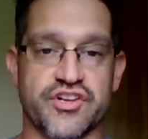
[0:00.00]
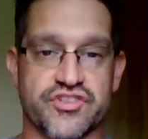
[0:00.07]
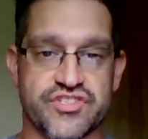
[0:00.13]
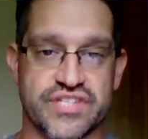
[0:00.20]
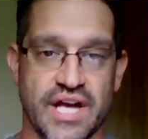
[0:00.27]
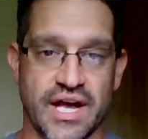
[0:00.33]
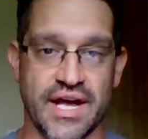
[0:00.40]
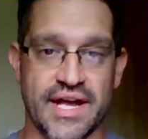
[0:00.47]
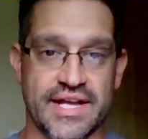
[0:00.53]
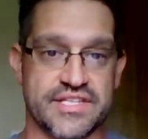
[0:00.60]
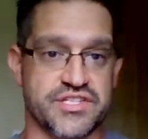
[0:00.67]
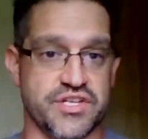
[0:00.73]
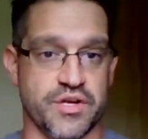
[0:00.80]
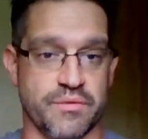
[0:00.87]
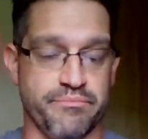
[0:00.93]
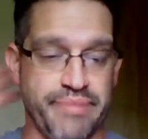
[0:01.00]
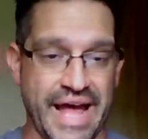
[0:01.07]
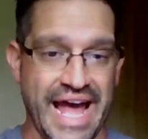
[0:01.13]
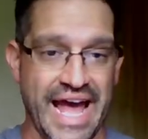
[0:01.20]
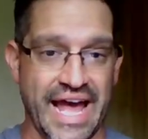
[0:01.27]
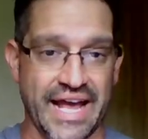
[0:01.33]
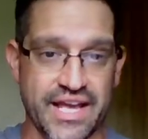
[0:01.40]
Your sides, your
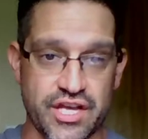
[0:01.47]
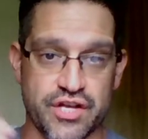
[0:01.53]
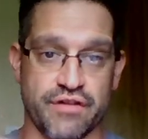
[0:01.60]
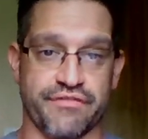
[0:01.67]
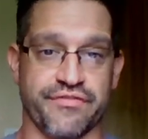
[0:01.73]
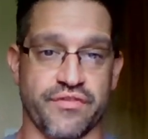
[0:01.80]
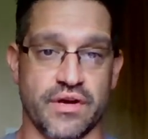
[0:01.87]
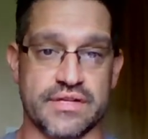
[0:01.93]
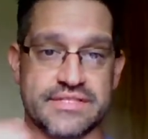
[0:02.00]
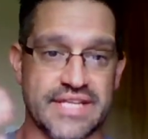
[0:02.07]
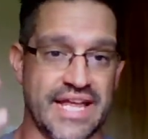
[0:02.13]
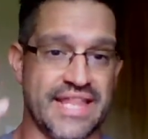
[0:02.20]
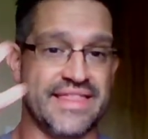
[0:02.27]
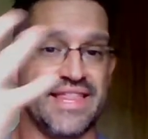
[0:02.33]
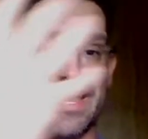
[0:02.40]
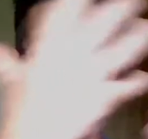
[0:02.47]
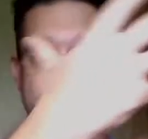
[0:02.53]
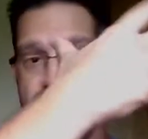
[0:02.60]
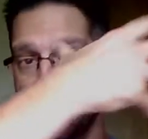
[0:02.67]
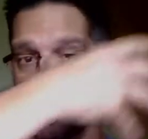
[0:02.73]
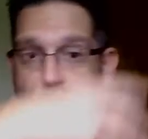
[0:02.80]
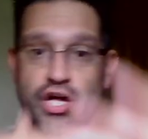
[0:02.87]
back, your front, and
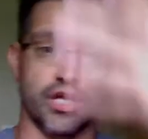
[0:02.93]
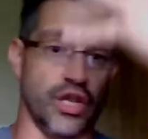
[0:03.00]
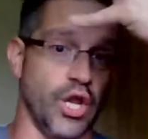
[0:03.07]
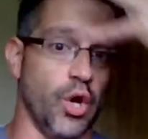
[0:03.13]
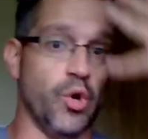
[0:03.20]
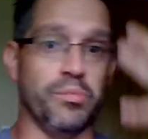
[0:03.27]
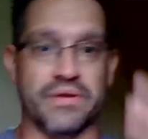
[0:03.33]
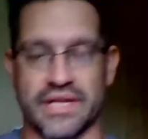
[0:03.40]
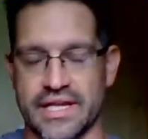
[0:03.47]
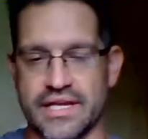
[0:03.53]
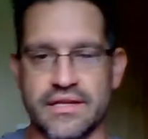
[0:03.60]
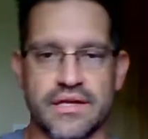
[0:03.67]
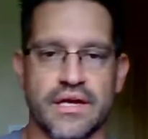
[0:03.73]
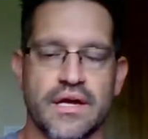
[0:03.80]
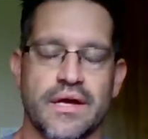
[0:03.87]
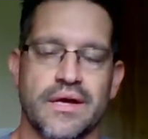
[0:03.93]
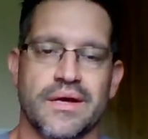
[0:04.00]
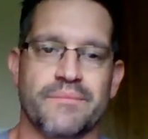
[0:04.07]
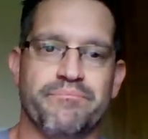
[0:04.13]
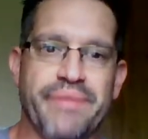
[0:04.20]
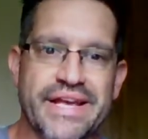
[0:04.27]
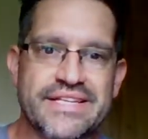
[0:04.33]
then globally.
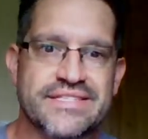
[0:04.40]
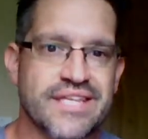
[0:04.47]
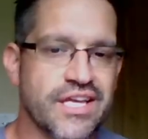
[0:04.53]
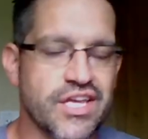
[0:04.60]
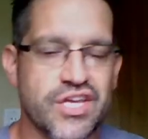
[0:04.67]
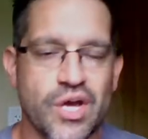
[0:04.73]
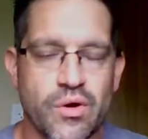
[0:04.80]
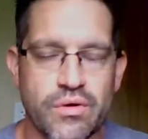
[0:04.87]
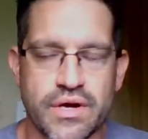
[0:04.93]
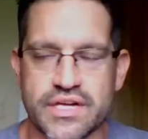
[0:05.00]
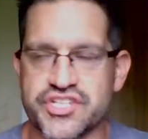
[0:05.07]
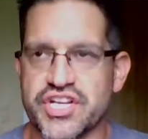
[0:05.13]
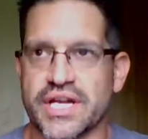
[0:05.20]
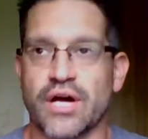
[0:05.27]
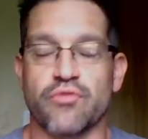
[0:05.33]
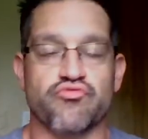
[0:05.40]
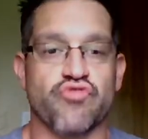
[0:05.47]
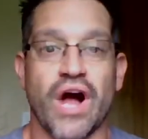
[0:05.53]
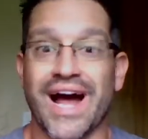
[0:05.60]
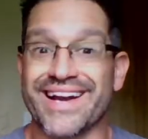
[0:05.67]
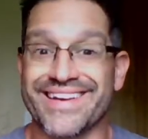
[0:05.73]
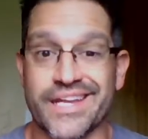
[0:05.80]
Basic yoga, check out
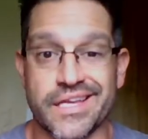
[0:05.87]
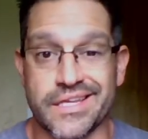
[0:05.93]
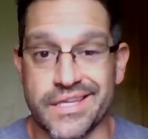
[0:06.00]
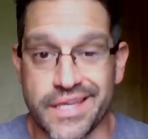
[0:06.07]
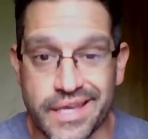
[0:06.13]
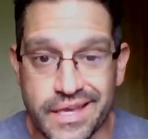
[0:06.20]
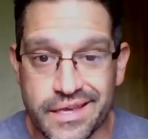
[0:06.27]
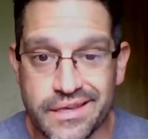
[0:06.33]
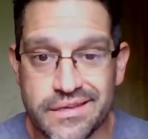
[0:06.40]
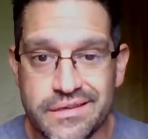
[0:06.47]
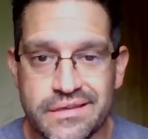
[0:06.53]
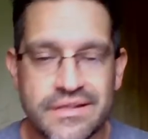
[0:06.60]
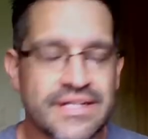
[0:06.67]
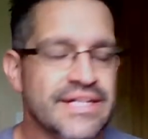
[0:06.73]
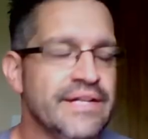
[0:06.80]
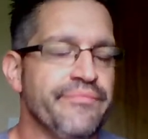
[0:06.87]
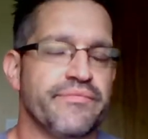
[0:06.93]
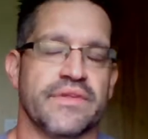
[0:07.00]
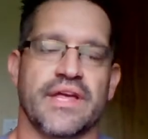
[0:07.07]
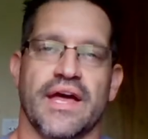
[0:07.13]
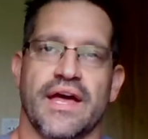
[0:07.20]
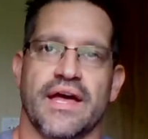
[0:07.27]
Rodney Yee,
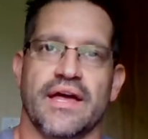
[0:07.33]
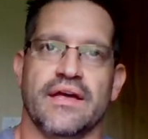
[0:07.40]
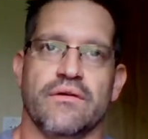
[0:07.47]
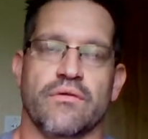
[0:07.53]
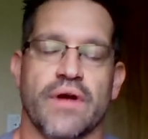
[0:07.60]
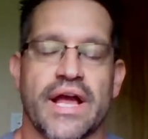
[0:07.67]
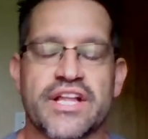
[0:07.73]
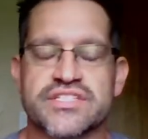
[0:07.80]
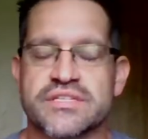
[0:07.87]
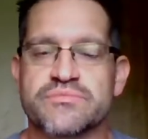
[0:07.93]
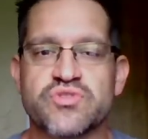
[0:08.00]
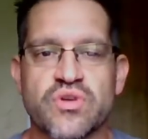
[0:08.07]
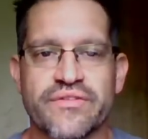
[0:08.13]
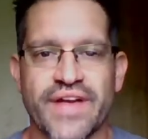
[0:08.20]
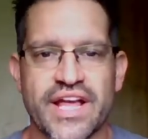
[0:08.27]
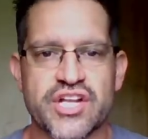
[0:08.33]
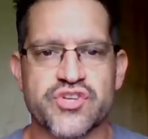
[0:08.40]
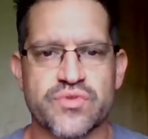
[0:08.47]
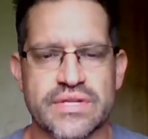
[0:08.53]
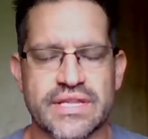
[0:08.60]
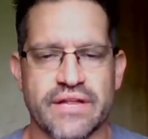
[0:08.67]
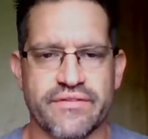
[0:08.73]
okay? Or some sort of
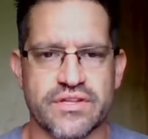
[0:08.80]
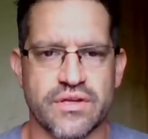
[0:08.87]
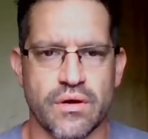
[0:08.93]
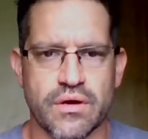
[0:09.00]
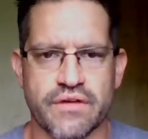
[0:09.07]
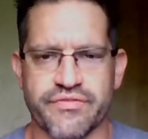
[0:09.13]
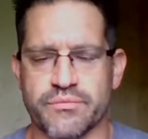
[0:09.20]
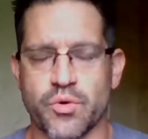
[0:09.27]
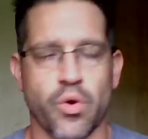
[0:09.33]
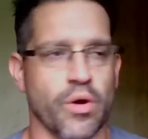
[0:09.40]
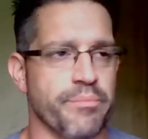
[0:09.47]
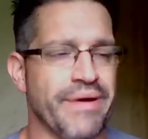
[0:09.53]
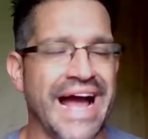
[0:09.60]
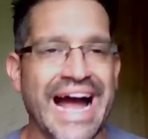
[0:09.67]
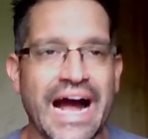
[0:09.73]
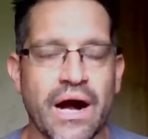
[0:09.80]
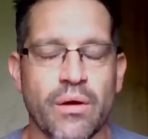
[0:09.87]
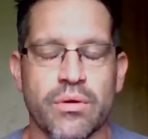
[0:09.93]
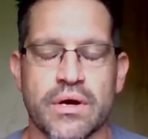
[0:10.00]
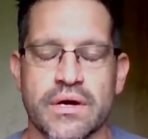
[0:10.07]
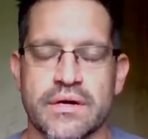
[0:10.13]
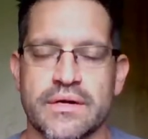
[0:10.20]
entry-level yoga from Core
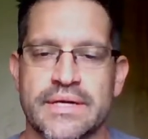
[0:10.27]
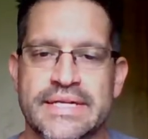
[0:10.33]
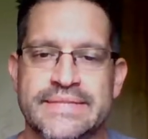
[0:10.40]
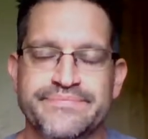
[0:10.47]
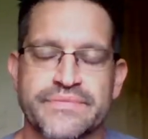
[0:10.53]
Power.